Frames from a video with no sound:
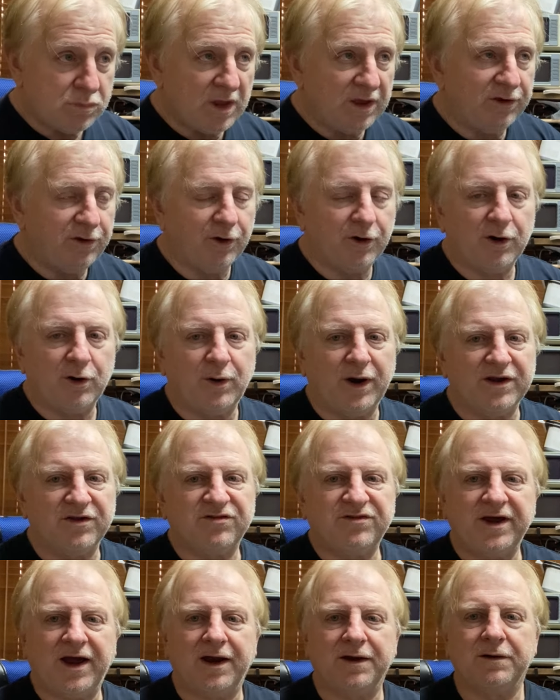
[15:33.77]
you've got to
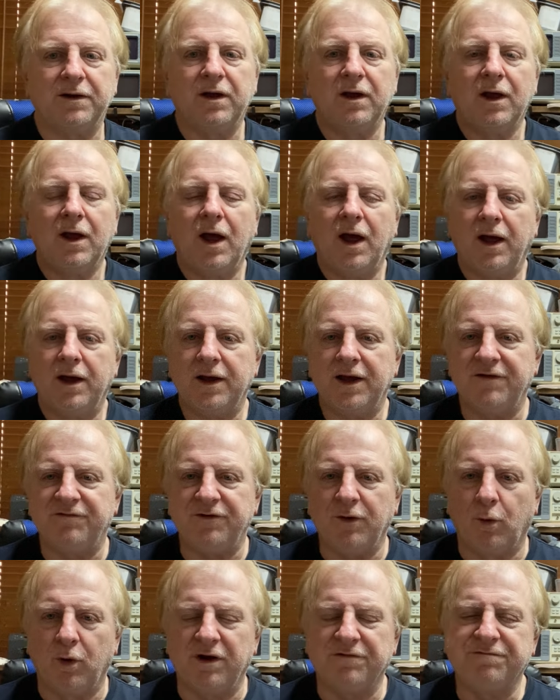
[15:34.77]
understand, if
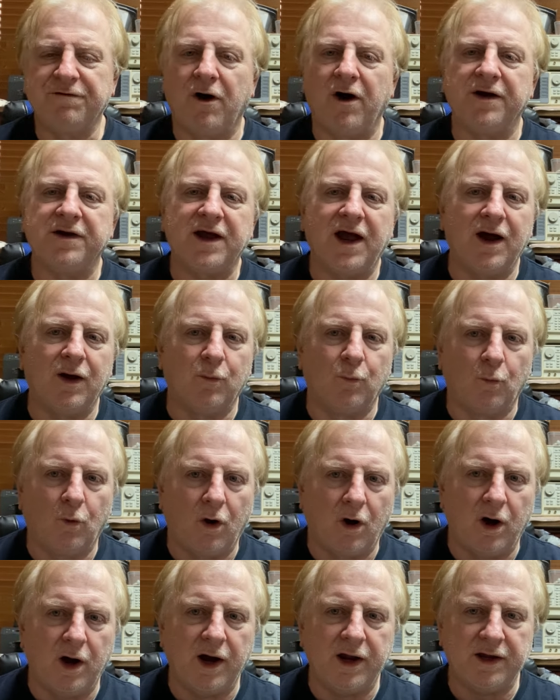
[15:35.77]
you want to find out
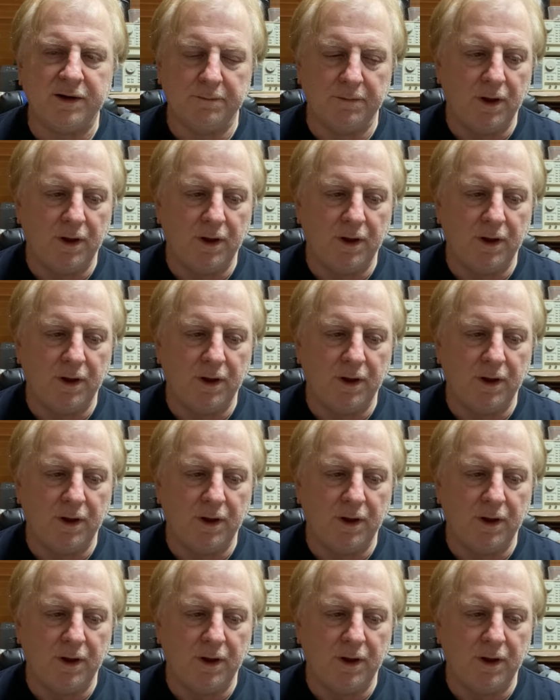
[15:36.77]
why,